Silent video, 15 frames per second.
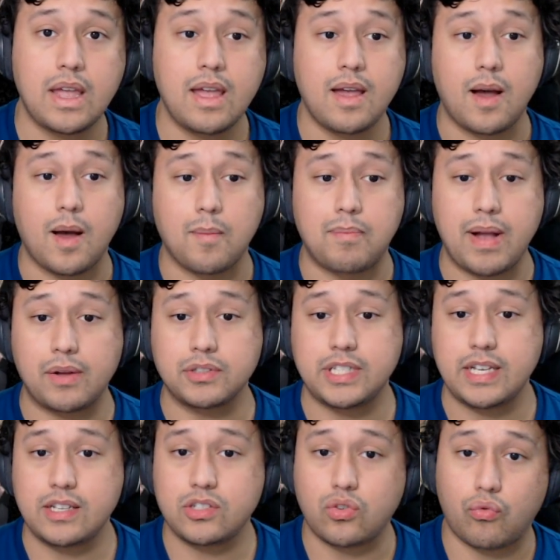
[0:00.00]

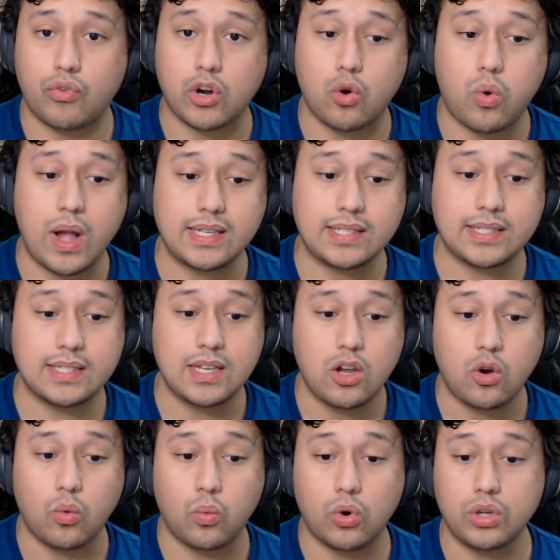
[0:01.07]
bounties, requests,
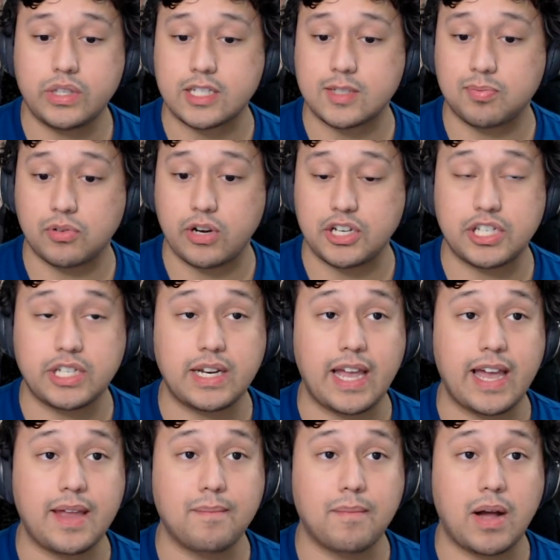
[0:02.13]
world exploration,
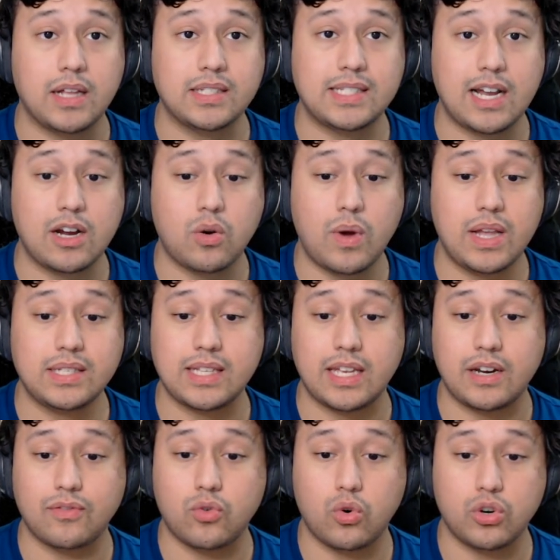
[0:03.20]
and Mondstadt quests,
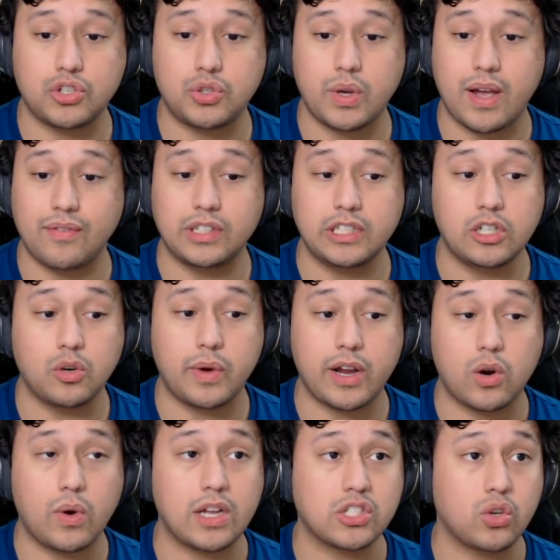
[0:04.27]
and of course you have Liyue
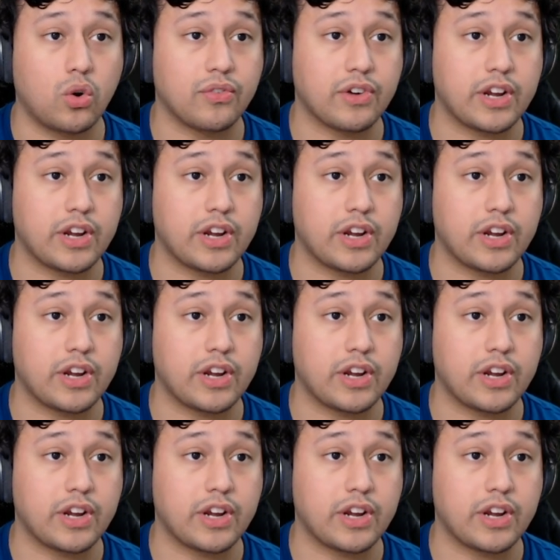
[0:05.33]
quests over